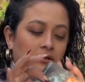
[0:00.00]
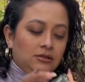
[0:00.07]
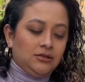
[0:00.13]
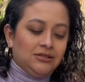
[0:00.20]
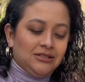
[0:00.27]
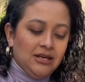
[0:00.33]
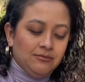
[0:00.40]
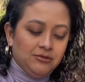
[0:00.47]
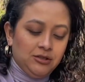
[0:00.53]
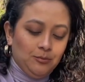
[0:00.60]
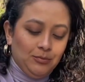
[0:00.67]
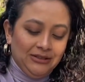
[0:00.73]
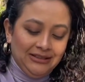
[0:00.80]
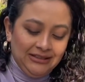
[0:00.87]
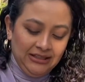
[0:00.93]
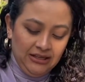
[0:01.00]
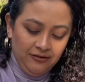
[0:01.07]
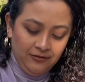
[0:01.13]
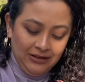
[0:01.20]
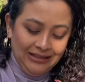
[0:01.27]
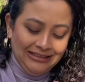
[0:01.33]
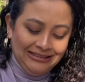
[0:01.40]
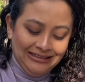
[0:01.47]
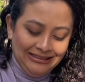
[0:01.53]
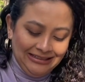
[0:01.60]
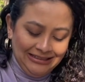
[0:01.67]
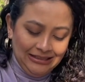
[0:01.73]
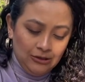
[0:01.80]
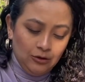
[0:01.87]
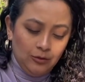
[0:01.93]
It's time to believe a
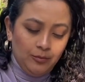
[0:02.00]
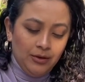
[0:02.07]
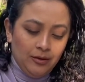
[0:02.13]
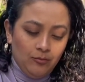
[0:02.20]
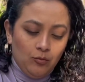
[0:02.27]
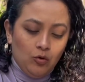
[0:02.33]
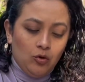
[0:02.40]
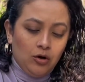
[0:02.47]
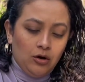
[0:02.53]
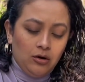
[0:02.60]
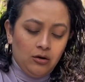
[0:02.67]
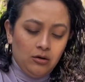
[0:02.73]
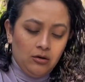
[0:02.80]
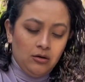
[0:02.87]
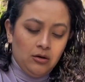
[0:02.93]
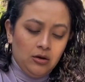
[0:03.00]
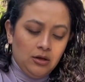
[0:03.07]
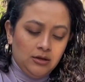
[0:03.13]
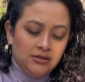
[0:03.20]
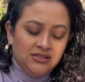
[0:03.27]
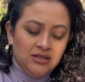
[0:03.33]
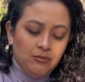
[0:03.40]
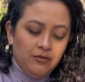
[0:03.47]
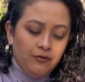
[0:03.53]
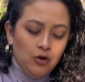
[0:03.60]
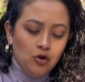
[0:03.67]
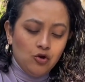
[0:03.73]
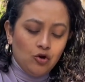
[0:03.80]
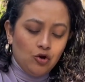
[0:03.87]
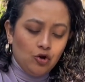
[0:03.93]
little bit more. Some of
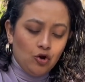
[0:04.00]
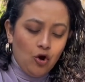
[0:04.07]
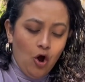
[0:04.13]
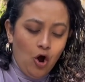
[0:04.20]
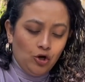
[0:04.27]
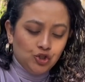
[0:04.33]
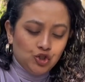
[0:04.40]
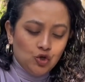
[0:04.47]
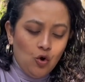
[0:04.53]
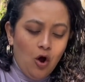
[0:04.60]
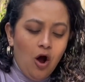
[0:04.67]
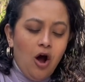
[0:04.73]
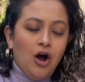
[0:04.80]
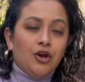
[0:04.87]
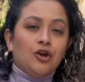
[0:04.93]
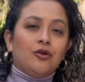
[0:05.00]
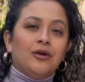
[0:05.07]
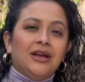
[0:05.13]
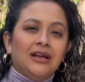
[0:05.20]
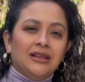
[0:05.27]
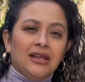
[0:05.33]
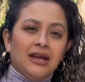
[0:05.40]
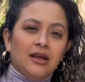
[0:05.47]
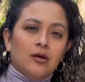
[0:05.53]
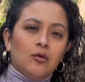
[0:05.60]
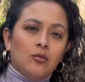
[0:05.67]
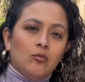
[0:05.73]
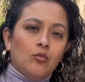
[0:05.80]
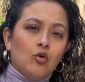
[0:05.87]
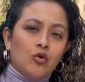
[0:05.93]
you, you're also honoring like
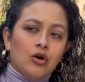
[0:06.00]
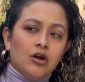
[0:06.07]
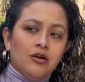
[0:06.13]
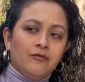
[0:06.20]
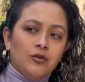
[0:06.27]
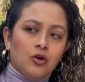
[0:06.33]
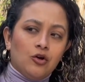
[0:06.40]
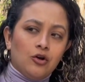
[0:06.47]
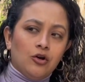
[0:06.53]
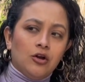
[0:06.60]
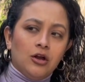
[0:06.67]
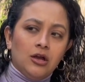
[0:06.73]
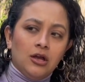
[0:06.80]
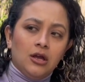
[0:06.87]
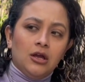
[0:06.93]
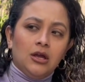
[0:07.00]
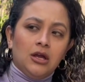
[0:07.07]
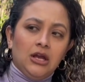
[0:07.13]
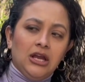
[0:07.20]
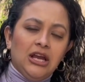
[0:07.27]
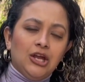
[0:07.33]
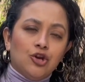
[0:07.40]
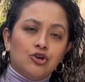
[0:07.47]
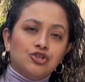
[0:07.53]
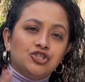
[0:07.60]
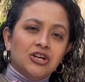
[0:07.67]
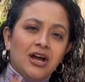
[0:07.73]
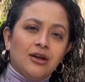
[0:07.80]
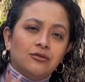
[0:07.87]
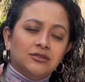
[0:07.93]
more of your inner
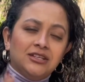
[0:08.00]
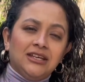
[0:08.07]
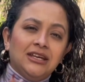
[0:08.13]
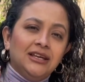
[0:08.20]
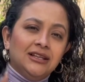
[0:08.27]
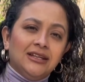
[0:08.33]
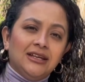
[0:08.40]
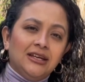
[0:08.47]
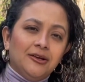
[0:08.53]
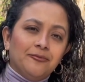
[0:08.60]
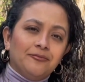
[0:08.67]
child healing.